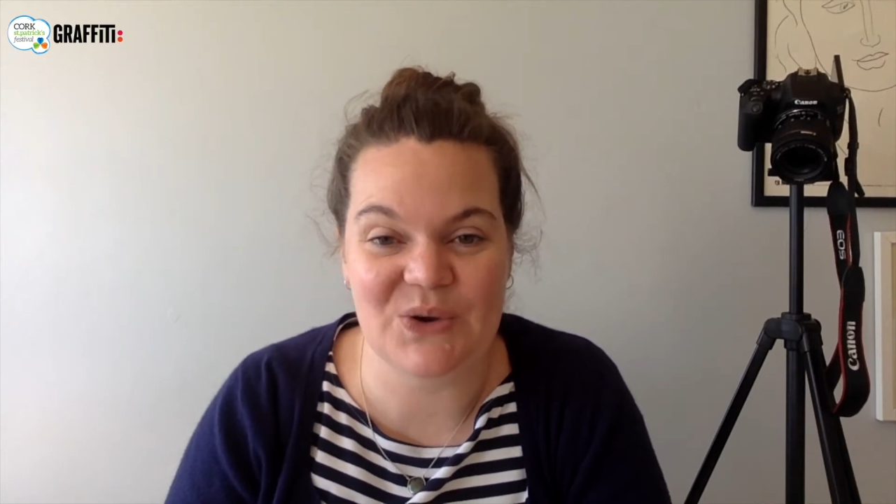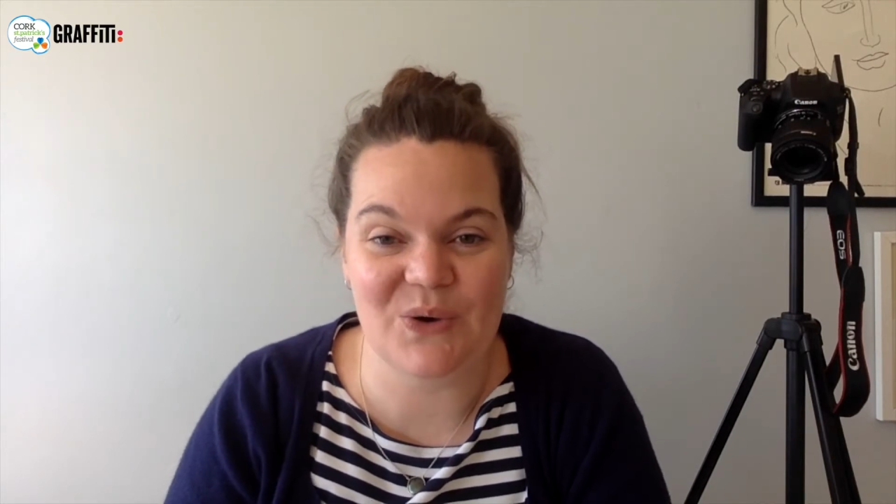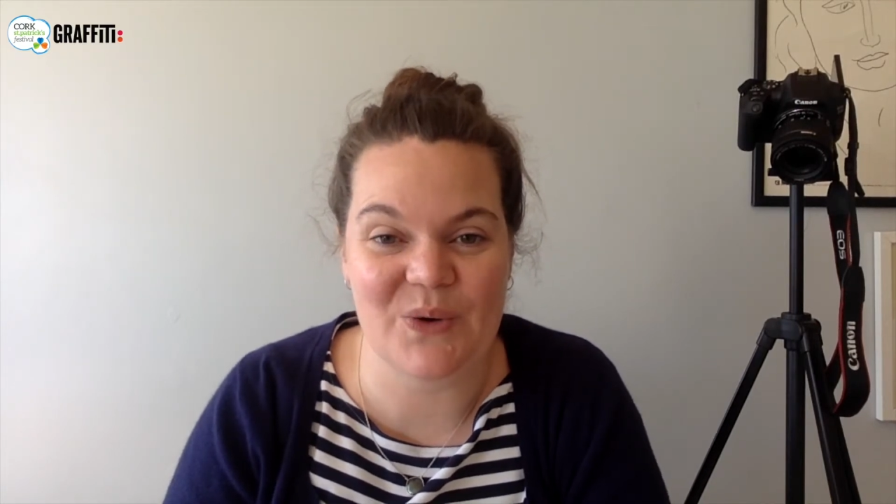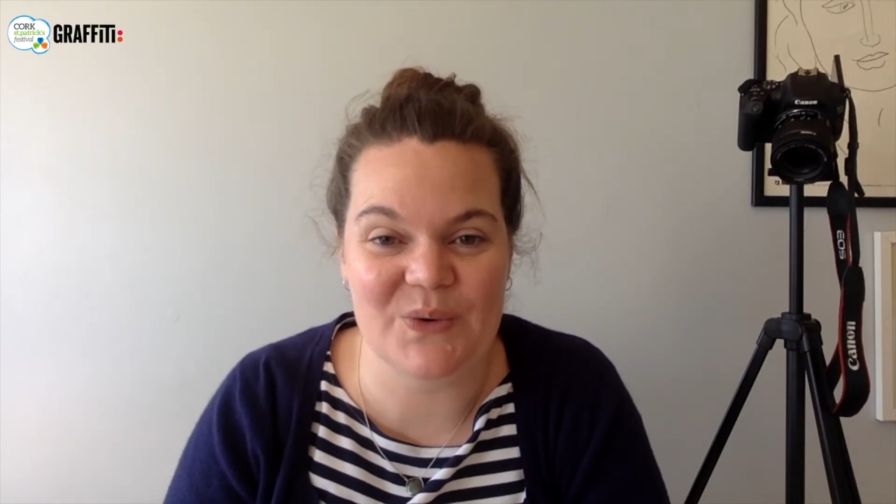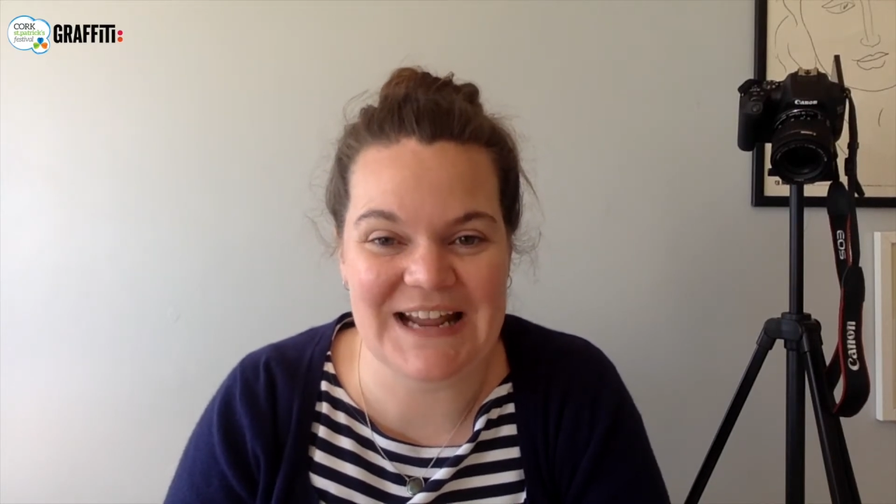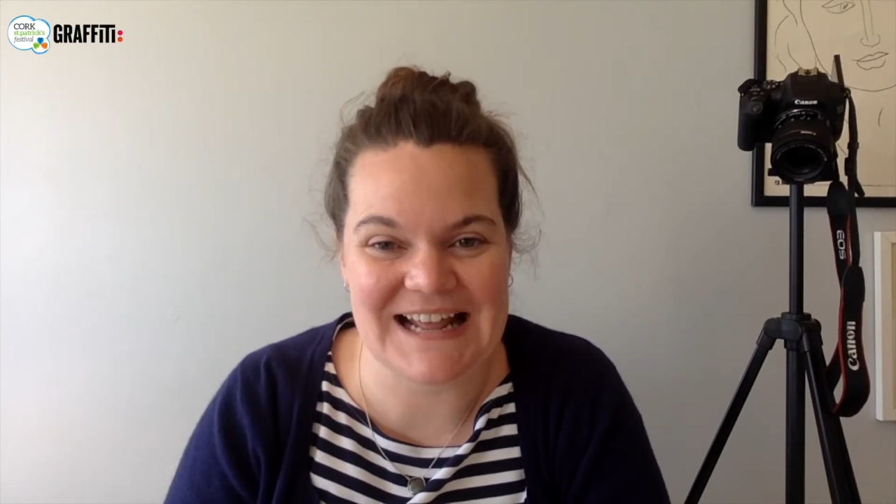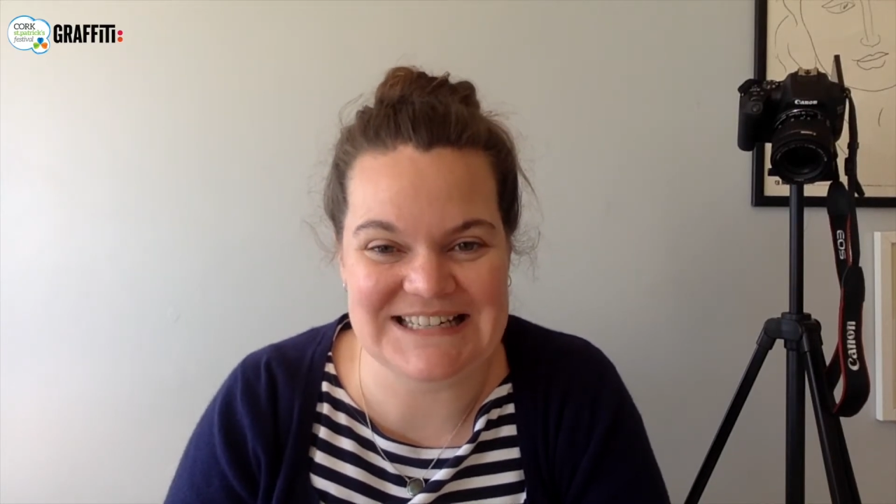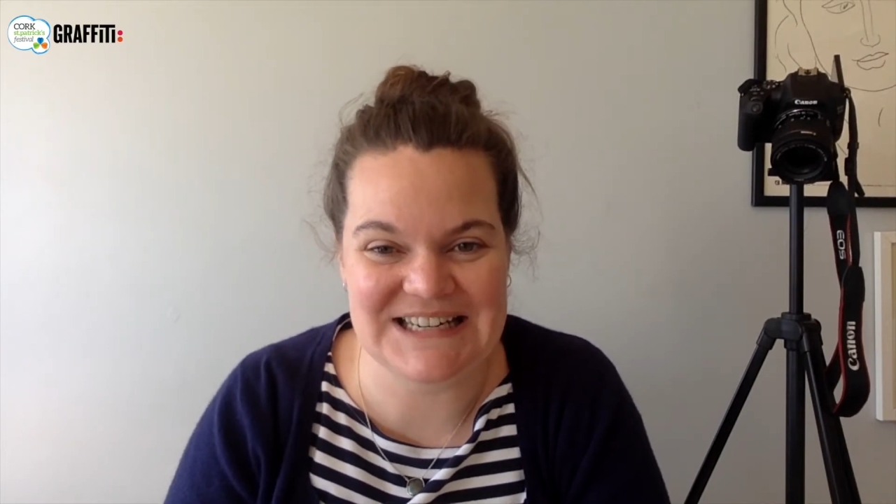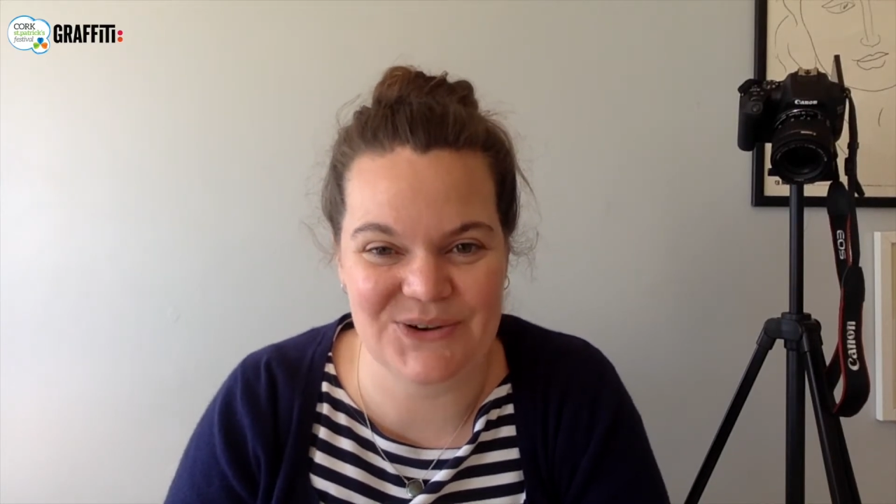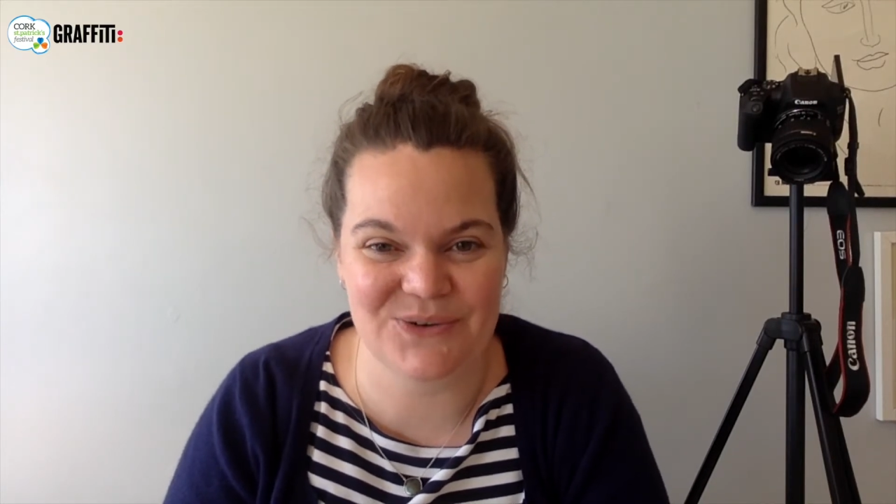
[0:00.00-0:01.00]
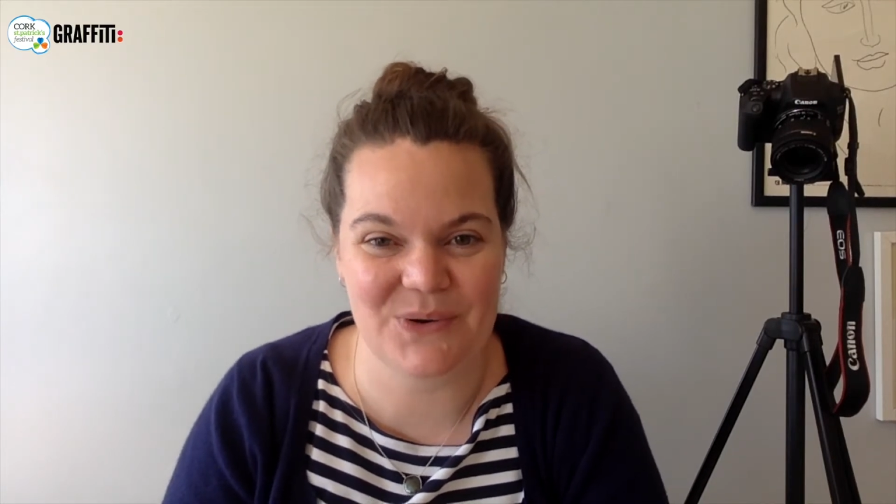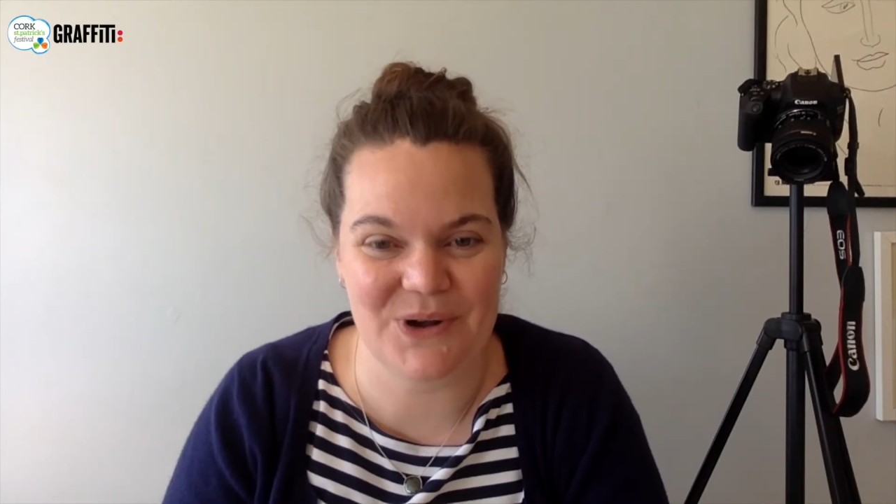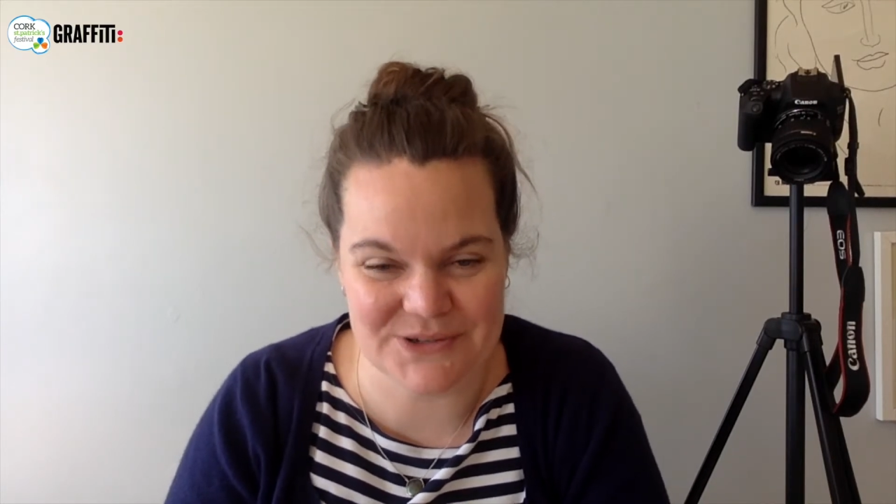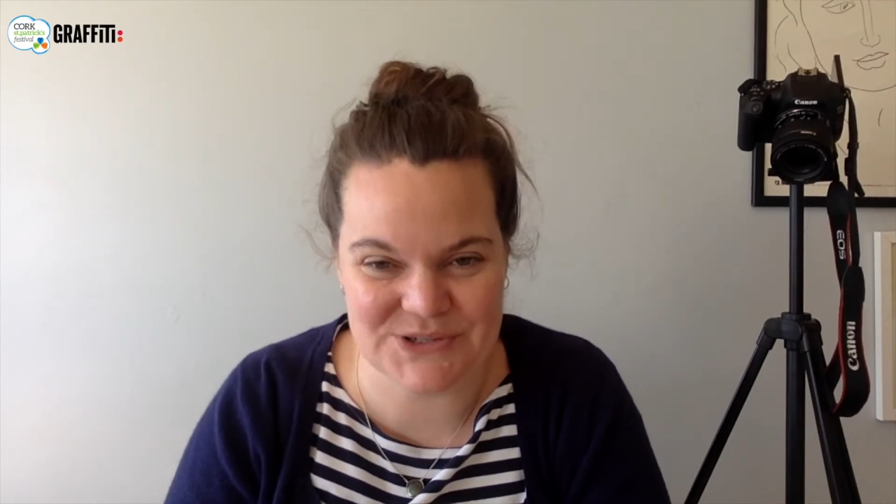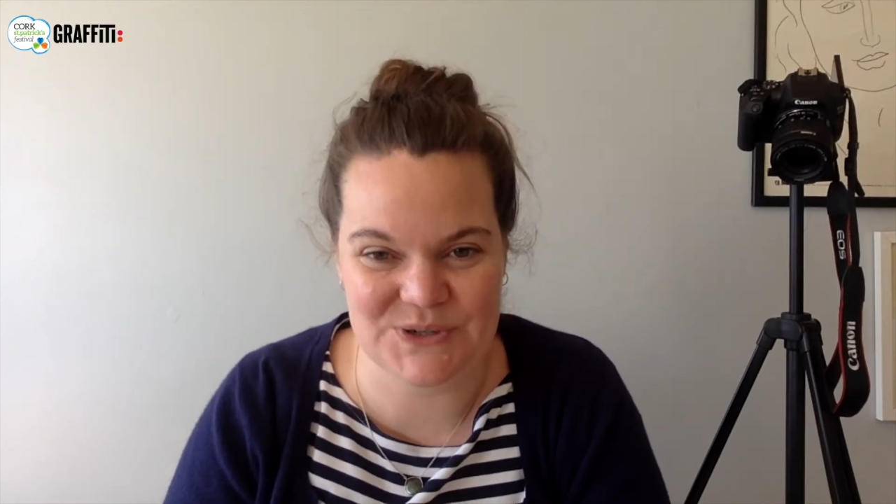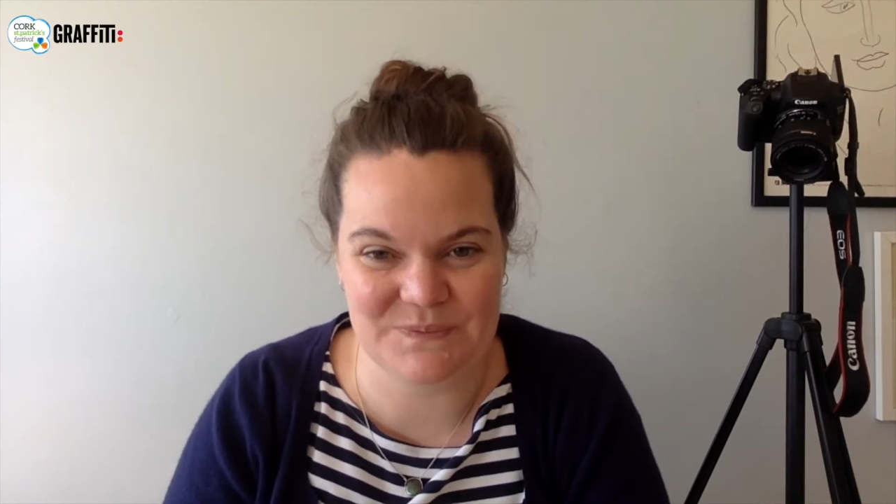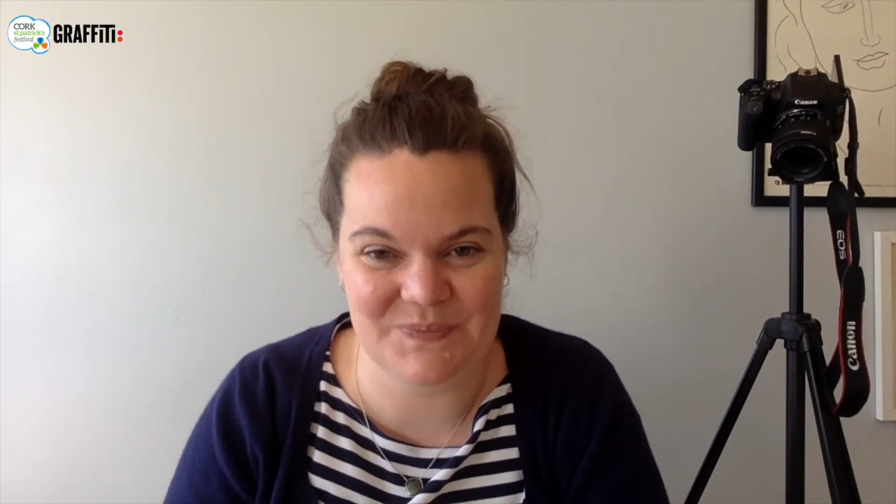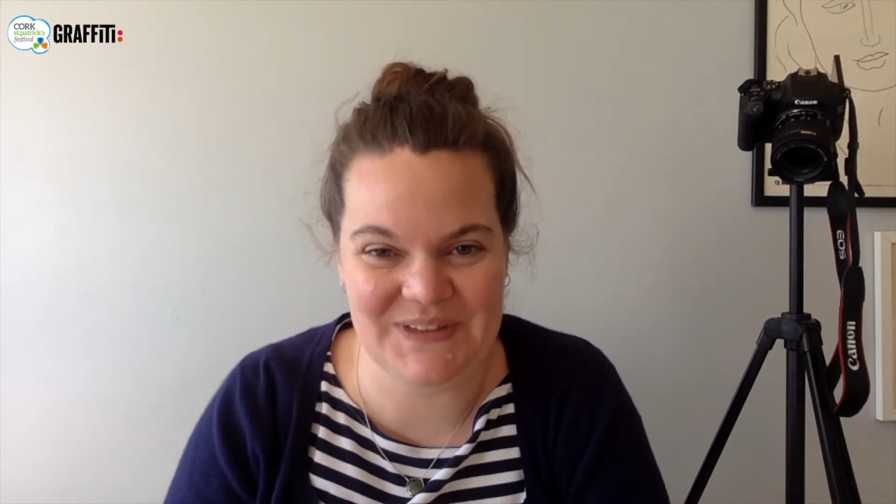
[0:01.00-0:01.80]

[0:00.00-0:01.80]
your own Celtic hero costume.